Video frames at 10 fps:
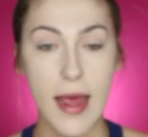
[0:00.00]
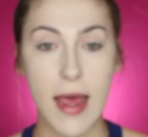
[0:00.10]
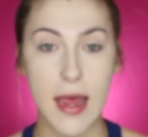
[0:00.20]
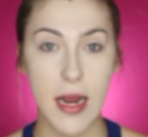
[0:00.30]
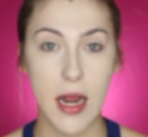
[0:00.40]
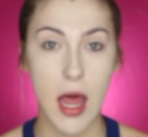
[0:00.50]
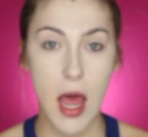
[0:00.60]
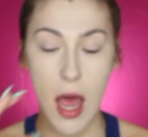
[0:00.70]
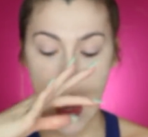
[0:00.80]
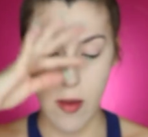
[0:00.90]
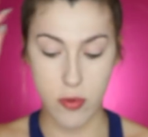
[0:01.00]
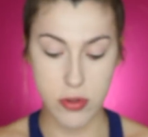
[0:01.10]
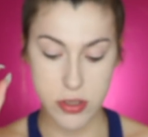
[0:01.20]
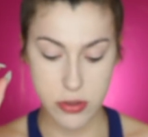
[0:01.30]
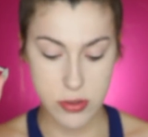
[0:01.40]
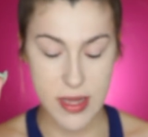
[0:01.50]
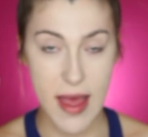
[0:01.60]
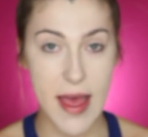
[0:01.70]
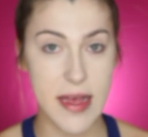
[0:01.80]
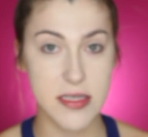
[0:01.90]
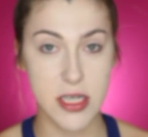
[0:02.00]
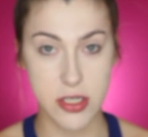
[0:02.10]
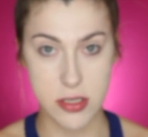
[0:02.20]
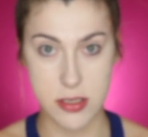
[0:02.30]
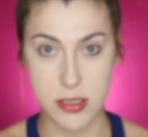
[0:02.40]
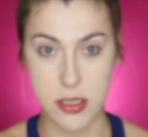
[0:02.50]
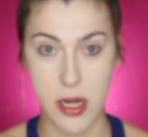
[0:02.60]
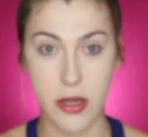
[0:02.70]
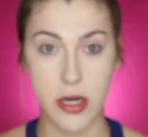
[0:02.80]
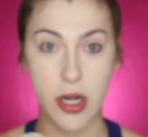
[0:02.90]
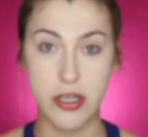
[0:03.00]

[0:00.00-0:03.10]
and I'm going to use that as a transition color.